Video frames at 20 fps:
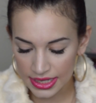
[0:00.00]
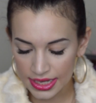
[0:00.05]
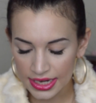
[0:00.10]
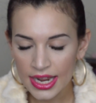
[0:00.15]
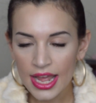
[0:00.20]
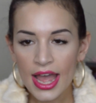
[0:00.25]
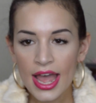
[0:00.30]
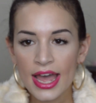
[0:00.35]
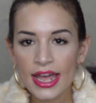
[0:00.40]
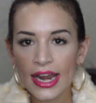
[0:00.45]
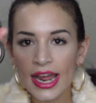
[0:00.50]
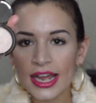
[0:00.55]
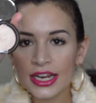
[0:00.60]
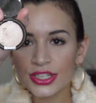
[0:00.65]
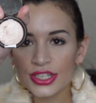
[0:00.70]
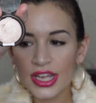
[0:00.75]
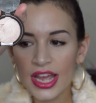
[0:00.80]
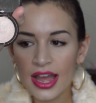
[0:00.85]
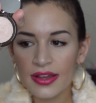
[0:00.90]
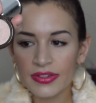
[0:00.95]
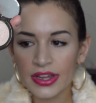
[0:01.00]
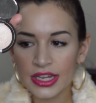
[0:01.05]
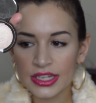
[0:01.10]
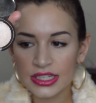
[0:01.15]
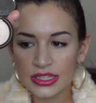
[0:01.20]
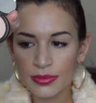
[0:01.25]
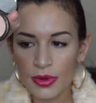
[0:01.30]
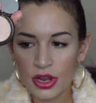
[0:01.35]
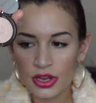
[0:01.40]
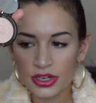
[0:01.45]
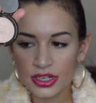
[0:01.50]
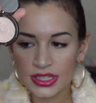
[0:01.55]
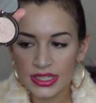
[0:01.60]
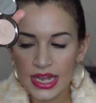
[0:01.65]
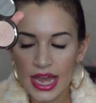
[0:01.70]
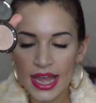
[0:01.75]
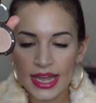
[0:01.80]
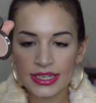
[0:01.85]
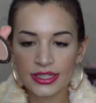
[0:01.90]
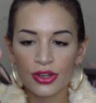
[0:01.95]
And I actually have like a smaller
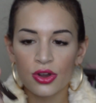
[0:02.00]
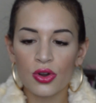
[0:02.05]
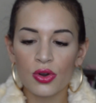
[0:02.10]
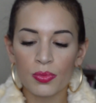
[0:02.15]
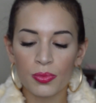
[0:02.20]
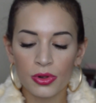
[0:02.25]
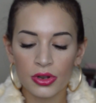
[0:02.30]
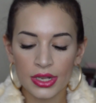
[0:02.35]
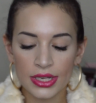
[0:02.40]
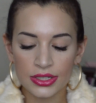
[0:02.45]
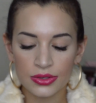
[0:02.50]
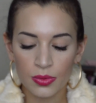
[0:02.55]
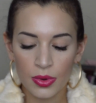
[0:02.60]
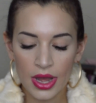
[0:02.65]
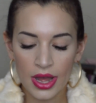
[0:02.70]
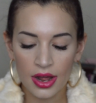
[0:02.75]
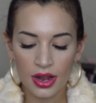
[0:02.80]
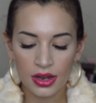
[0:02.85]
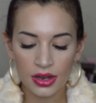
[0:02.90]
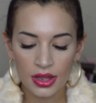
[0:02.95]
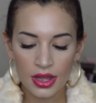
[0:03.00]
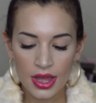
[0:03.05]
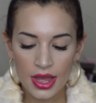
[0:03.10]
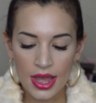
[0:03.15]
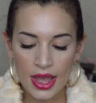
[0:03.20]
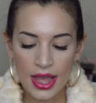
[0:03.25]
size Opal as well.